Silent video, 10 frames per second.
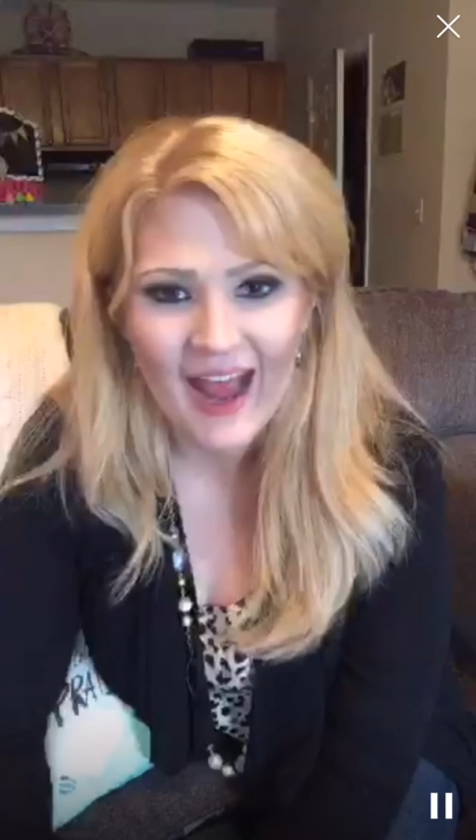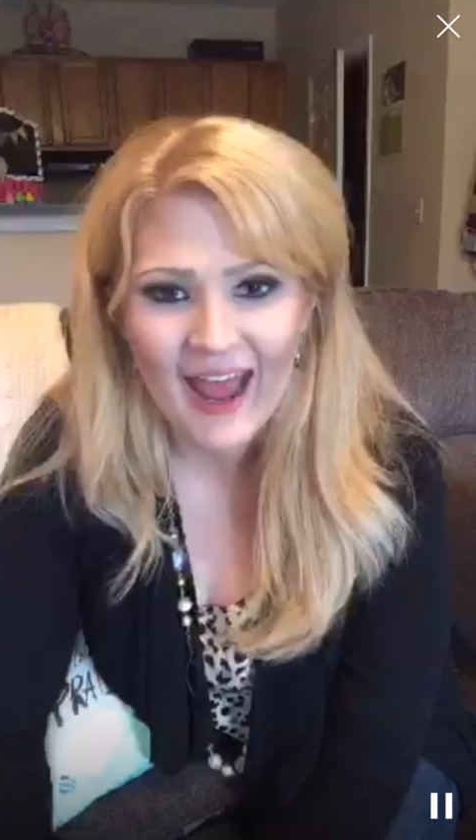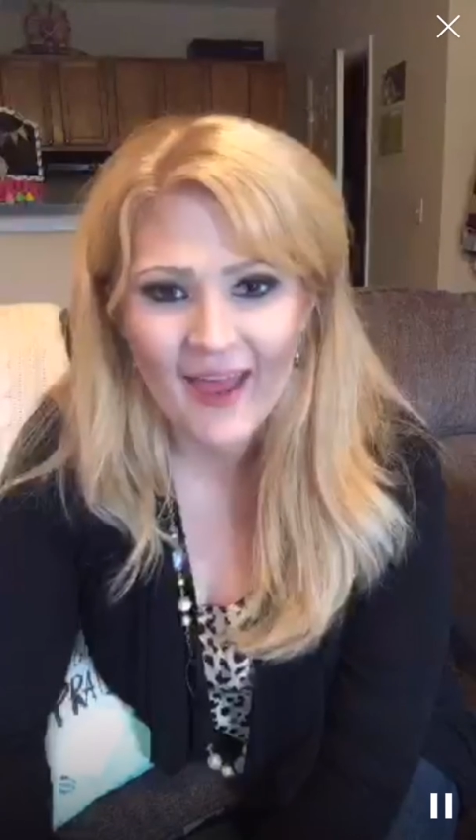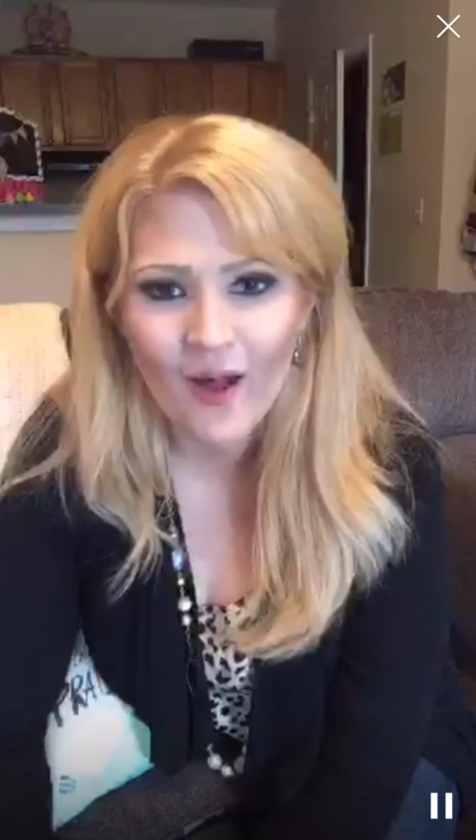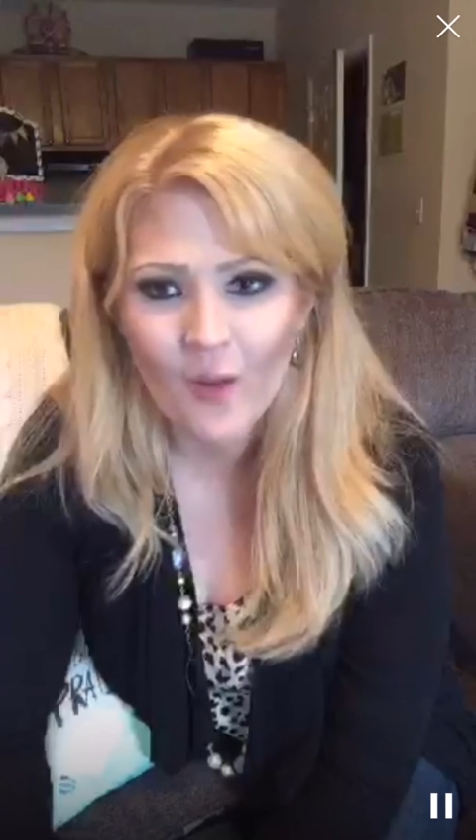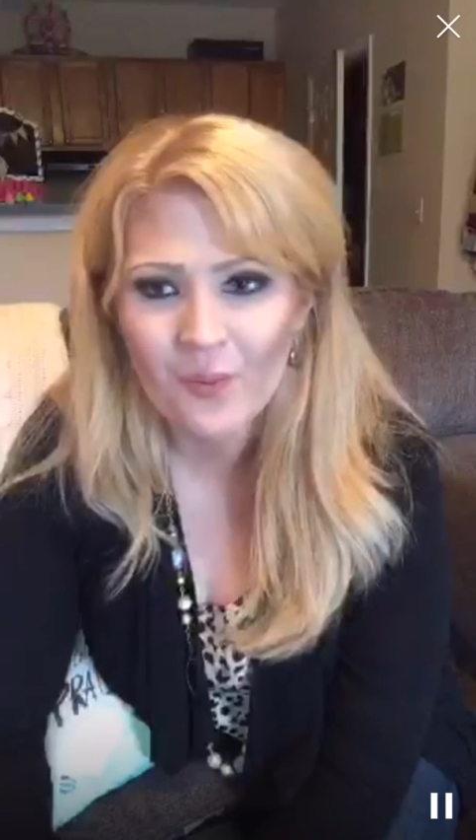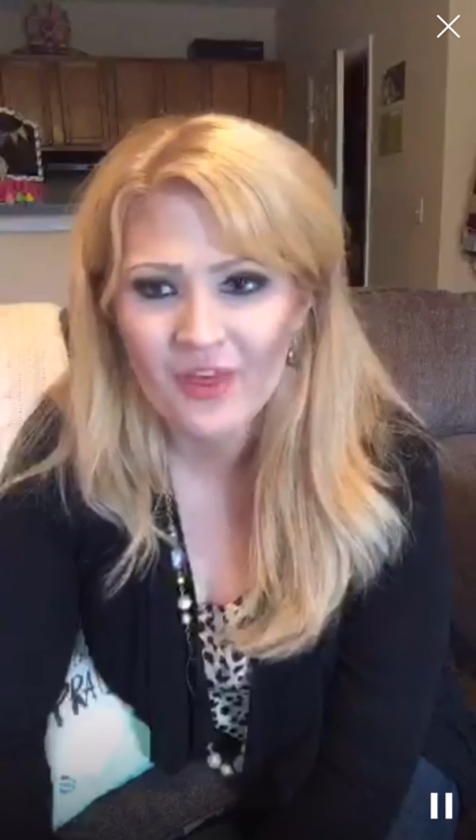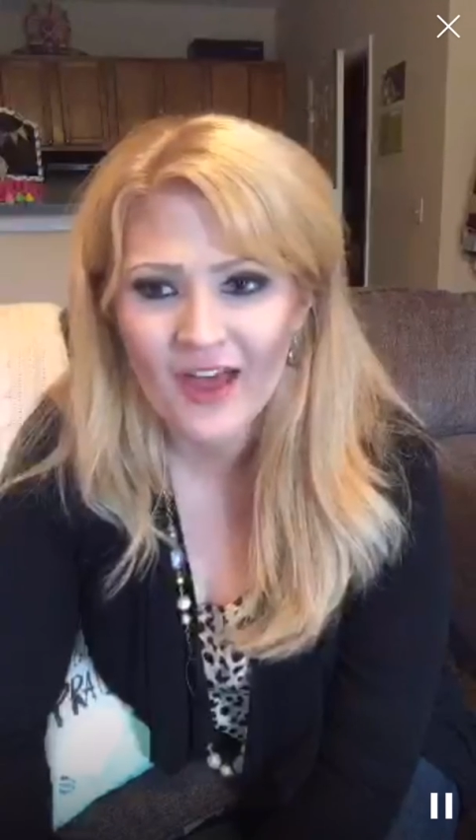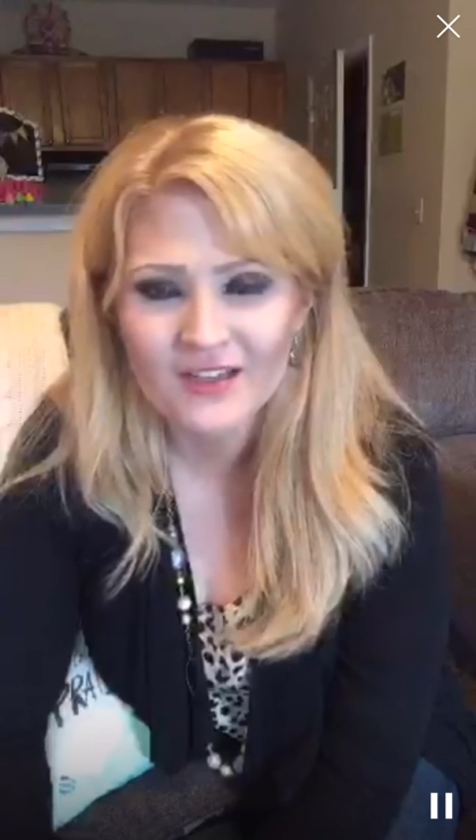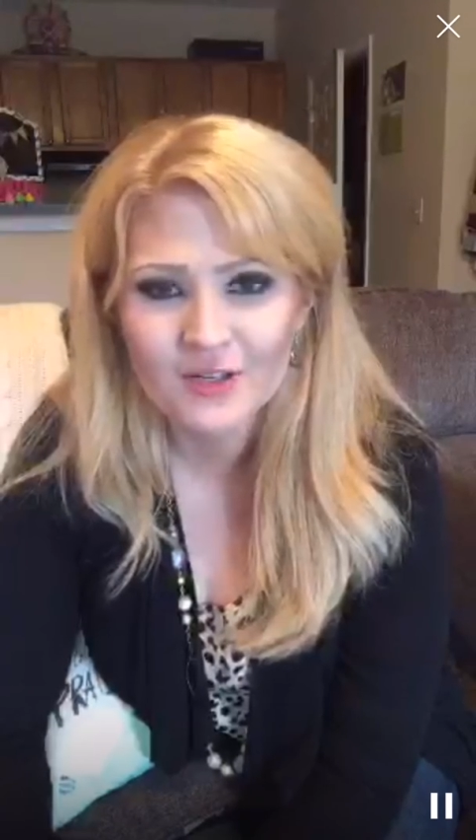I hope
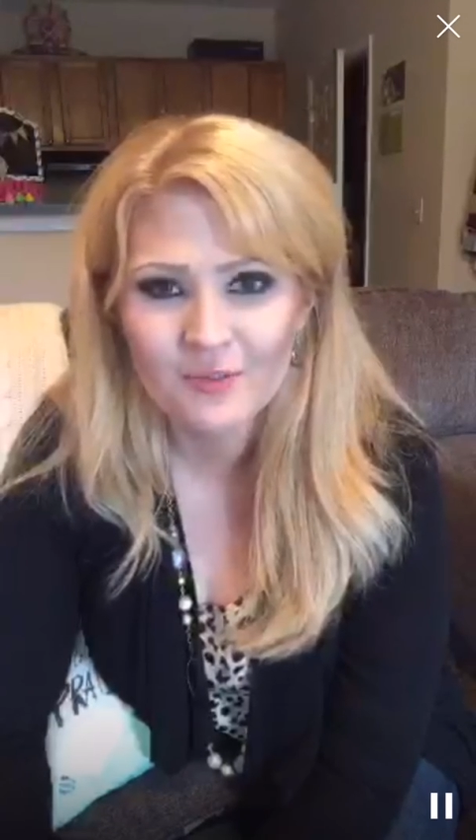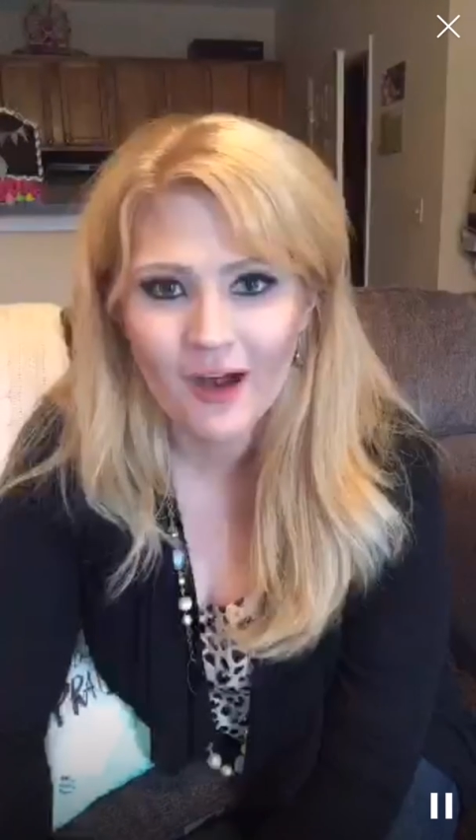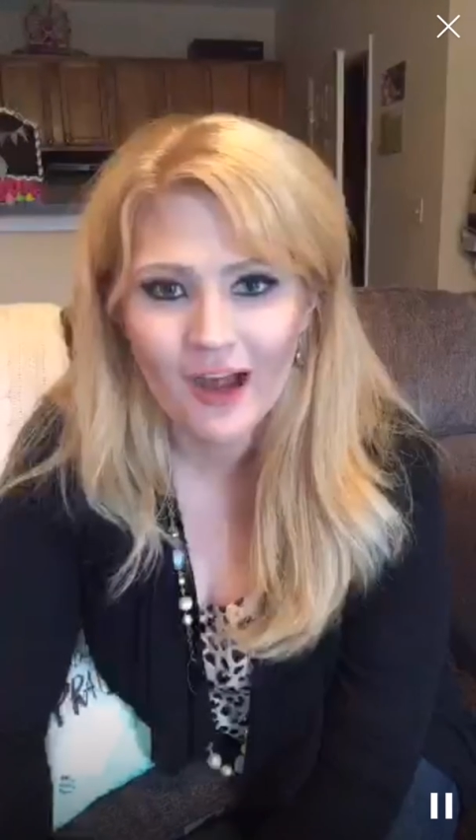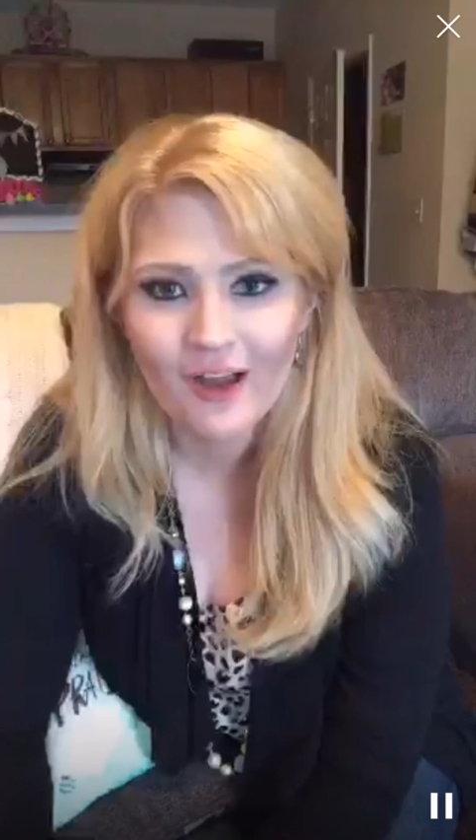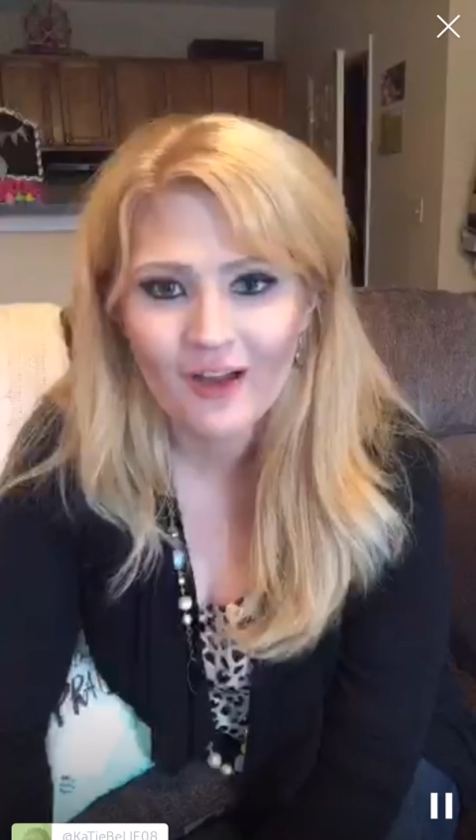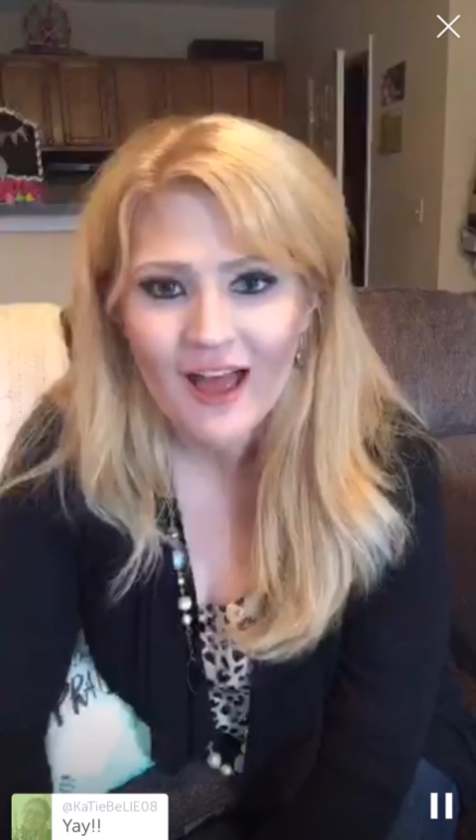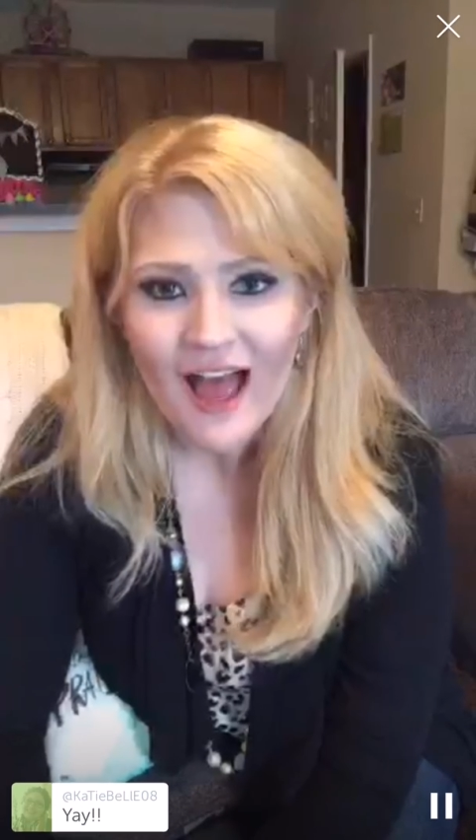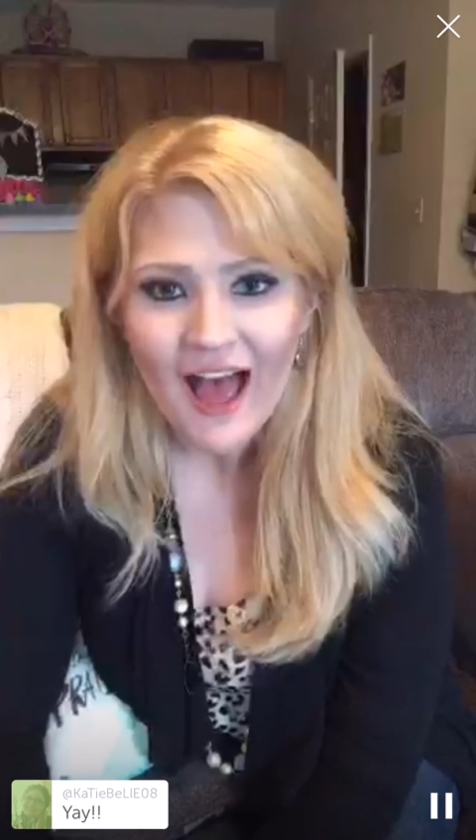that tomorrow